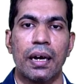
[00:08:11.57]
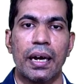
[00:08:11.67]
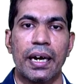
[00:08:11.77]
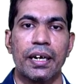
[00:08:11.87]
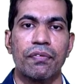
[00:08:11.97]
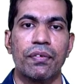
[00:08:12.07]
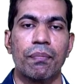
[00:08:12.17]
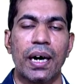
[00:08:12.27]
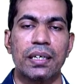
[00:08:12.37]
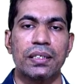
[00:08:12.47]
and if
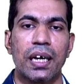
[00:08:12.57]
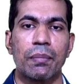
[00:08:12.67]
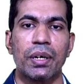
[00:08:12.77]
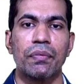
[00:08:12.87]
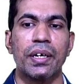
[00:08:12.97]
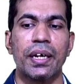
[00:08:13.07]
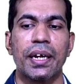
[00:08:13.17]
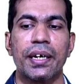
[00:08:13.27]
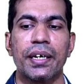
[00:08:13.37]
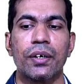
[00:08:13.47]
marks are between
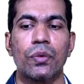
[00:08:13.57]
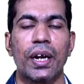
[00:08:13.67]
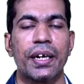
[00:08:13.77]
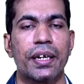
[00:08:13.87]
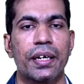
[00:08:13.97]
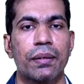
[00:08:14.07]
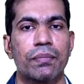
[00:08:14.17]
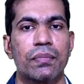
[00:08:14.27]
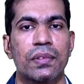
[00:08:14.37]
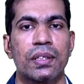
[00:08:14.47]
80 to 90,
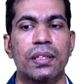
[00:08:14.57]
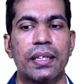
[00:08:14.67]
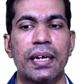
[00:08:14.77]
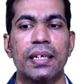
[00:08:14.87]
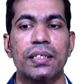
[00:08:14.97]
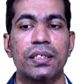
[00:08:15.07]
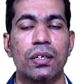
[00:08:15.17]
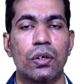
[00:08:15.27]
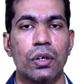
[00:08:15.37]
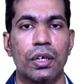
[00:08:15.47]
then he is
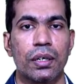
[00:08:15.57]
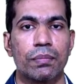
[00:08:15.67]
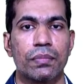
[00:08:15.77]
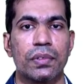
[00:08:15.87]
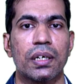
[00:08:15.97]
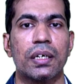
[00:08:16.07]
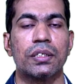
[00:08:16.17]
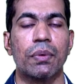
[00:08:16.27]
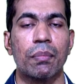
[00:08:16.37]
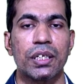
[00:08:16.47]
good.
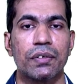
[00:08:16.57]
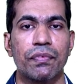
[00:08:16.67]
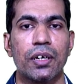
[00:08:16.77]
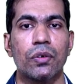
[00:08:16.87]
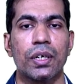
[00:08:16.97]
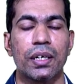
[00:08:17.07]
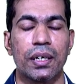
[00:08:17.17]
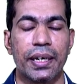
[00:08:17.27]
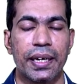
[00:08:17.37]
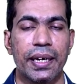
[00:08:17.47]
His membership value
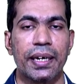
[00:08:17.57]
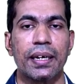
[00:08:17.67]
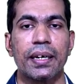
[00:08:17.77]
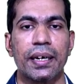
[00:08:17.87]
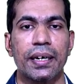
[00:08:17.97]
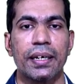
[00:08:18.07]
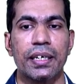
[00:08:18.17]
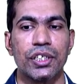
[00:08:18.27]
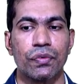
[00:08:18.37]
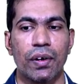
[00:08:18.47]
in A grade
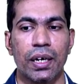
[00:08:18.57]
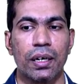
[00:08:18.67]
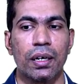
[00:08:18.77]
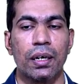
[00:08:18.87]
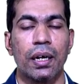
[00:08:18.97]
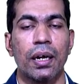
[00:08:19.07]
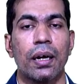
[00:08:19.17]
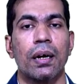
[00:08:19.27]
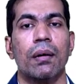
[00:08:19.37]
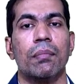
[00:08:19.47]
is 1.
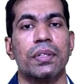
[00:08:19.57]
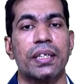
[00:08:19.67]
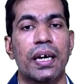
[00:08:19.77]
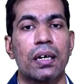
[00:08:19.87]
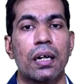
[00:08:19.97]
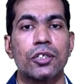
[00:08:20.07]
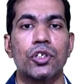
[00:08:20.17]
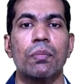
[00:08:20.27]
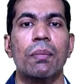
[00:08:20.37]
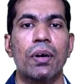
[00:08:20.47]
They are
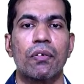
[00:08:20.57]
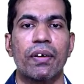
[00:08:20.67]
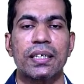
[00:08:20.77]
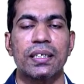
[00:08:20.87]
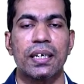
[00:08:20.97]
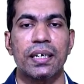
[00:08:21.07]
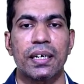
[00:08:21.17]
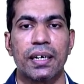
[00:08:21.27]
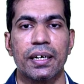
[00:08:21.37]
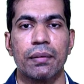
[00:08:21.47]
also member of excellent
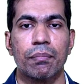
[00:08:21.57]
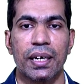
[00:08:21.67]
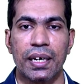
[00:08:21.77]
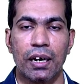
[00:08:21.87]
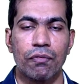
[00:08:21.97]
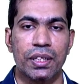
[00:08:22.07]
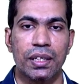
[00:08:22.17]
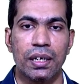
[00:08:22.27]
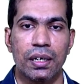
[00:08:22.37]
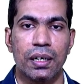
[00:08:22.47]
grade, but now with
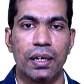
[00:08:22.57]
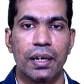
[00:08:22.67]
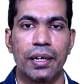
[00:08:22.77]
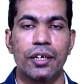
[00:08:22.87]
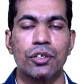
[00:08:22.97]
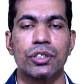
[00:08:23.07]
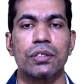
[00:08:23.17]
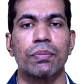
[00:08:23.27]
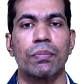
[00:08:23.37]
the reduced